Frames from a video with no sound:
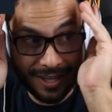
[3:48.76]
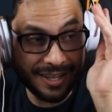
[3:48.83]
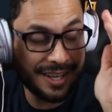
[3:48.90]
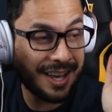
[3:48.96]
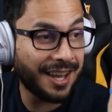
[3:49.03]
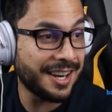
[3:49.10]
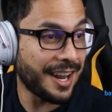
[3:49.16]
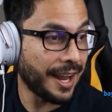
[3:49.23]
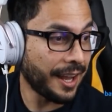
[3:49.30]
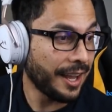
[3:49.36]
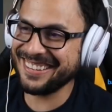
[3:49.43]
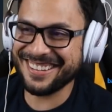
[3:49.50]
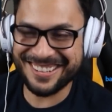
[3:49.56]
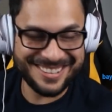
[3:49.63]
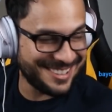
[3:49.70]
a headache.
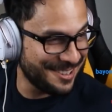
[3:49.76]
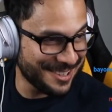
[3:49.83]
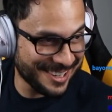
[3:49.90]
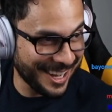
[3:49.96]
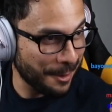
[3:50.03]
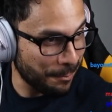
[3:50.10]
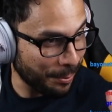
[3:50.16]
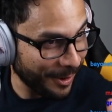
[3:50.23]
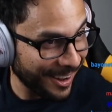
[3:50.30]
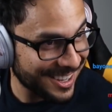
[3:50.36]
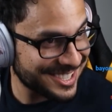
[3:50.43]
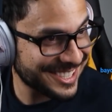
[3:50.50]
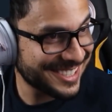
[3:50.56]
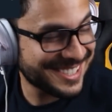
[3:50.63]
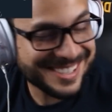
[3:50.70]
Dude, you gotta
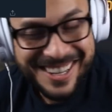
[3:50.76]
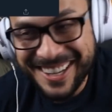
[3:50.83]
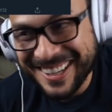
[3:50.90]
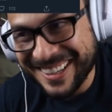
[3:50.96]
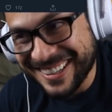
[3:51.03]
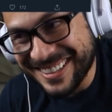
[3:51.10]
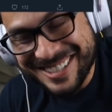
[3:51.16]
process. This